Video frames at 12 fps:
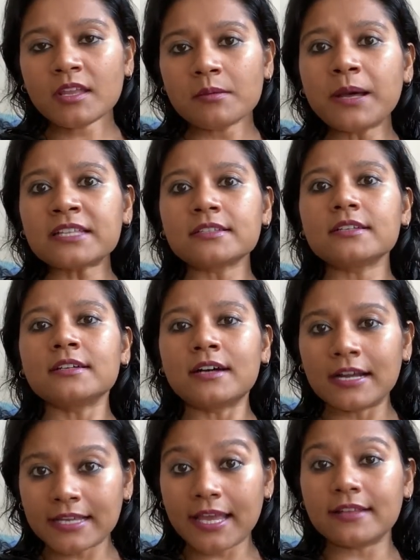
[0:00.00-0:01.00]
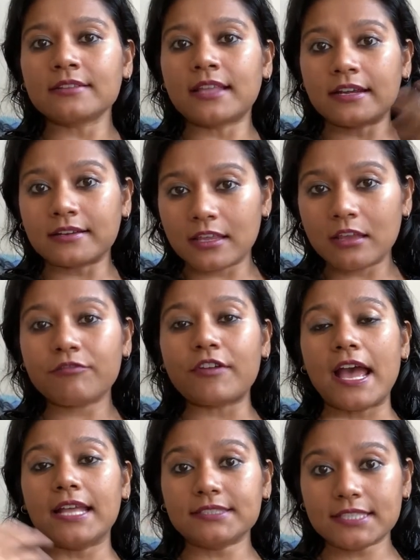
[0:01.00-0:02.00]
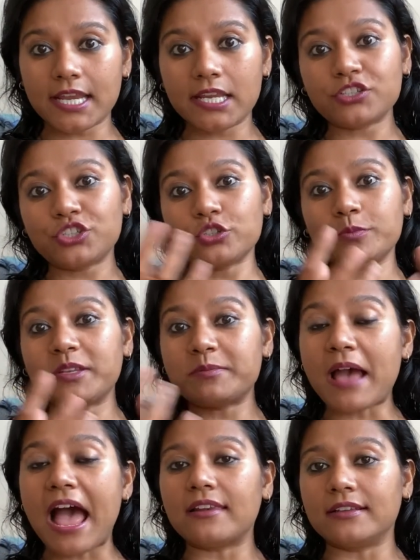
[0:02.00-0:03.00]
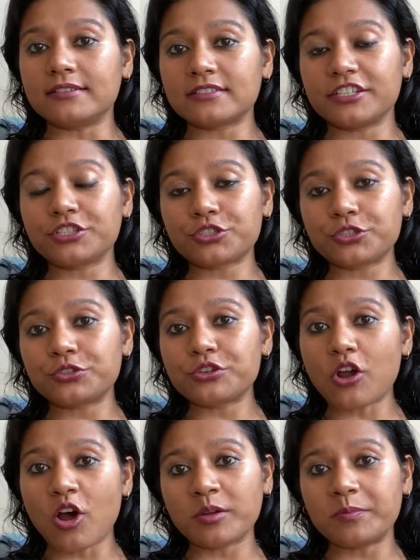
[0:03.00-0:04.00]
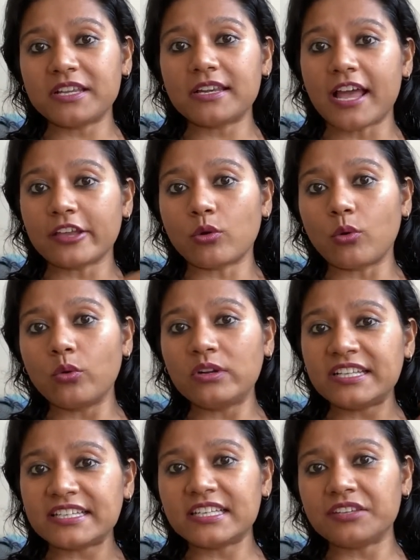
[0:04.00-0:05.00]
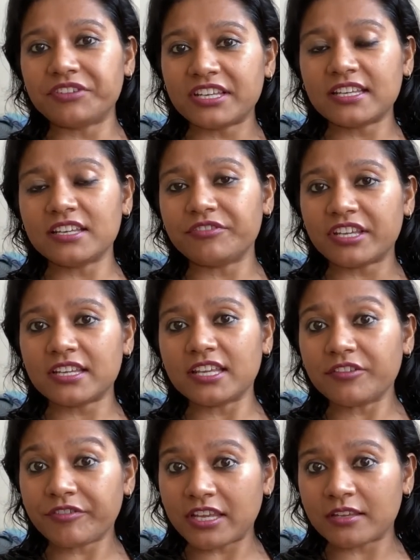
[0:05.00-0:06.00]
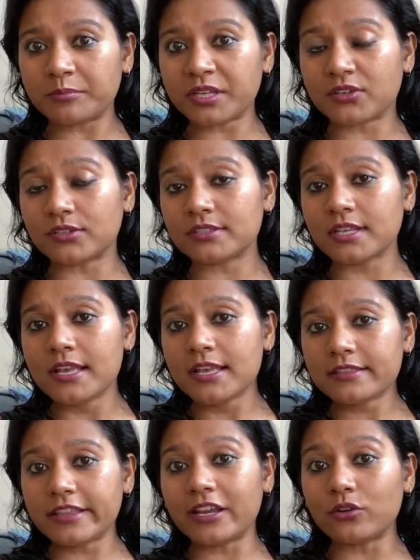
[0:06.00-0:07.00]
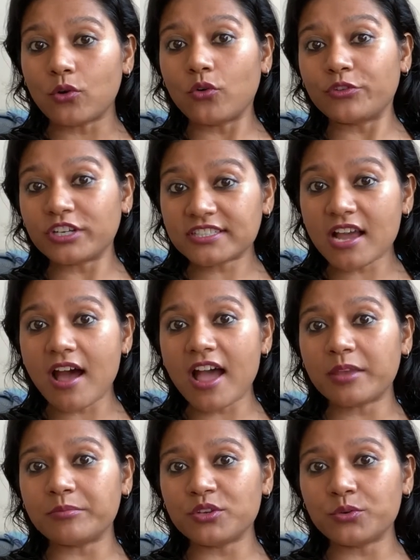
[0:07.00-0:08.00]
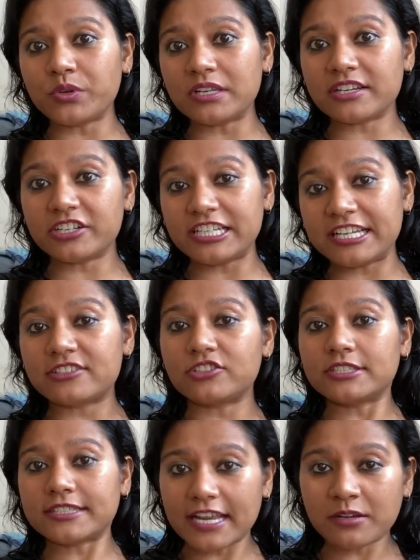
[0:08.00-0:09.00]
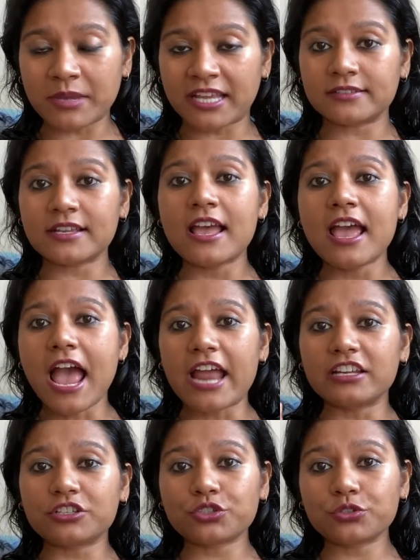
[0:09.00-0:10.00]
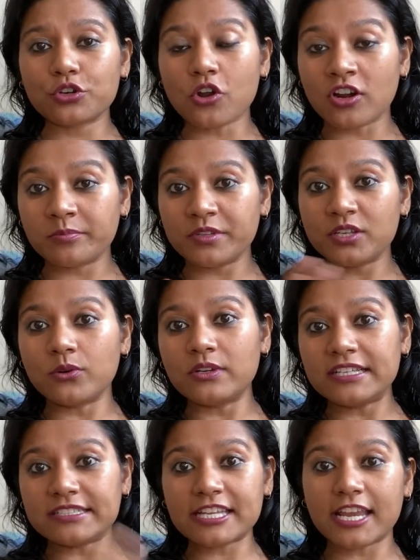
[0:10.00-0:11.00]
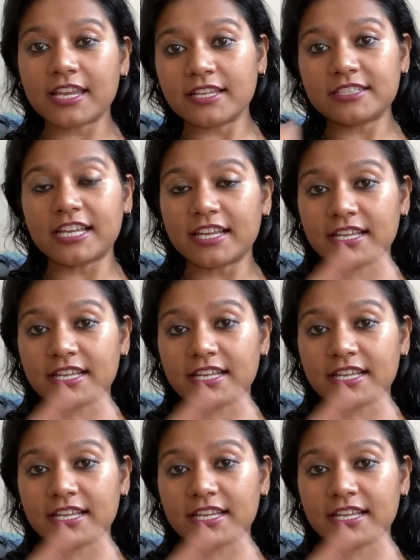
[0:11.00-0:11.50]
But again, that give and take should be balanced. It should not be like only giving, because then over time you will create resentment. And it should not be only taking,